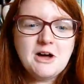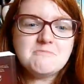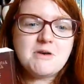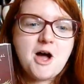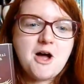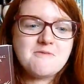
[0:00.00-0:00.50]

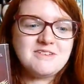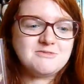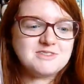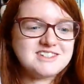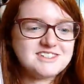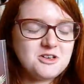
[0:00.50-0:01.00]
but it
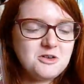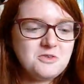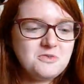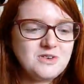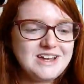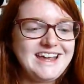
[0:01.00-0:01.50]
was
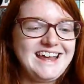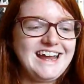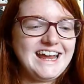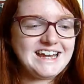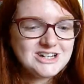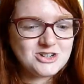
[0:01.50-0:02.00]
so
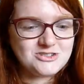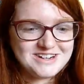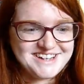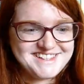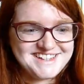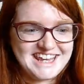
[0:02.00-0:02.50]

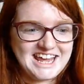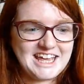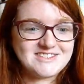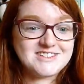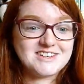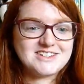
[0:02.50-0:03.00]
interesting
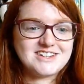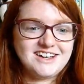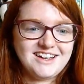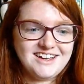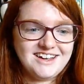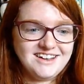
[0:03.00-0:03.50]
and such
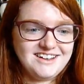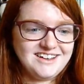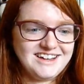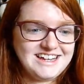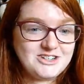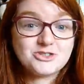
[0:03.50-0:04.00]

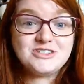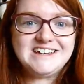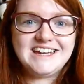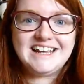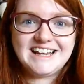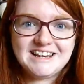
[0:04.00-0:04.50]
an intriguing